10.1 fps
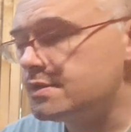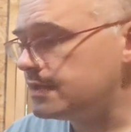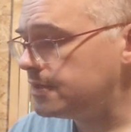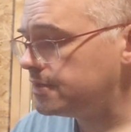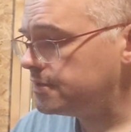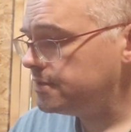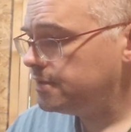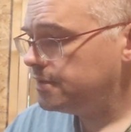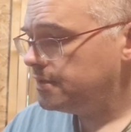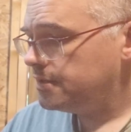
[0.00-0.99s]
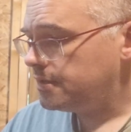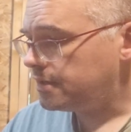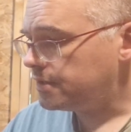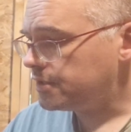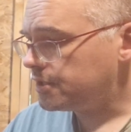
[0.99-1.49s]
in there
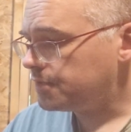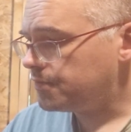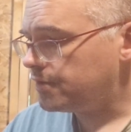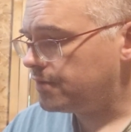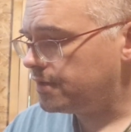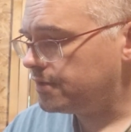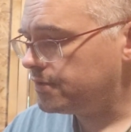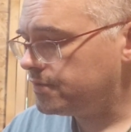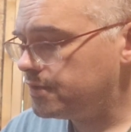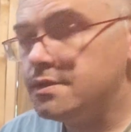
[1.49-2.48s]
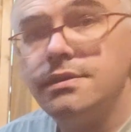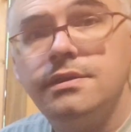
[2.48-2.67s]
and I just spray right into it.